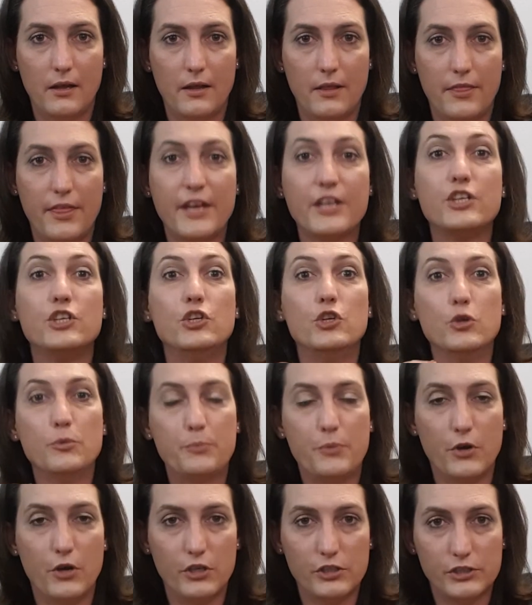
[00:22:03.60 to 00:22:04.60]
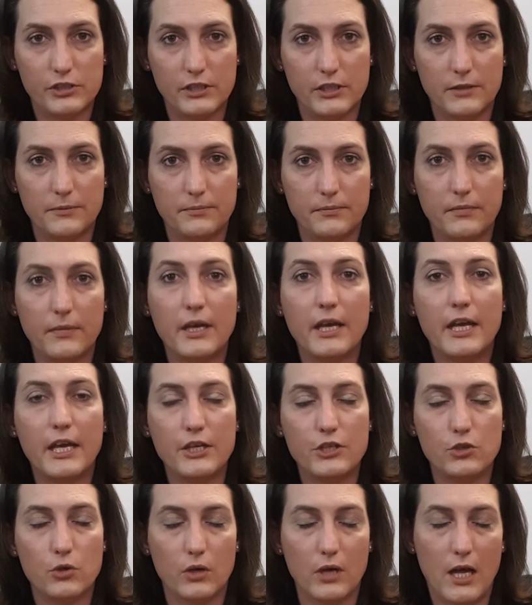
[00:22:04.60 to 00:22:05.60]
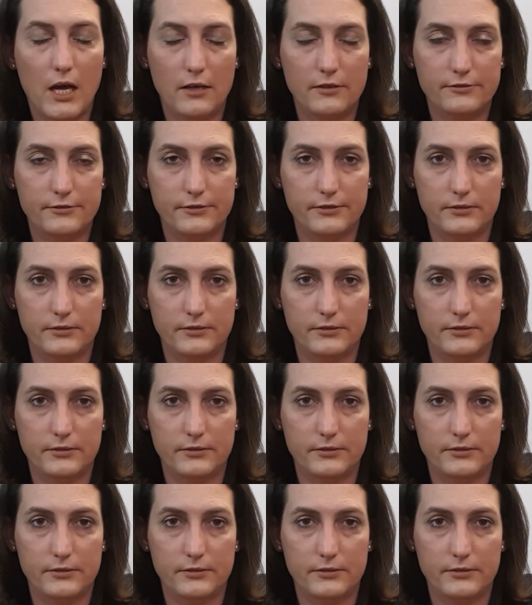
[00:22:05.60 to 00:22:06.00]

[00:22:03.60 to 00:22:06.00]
that new person in your life.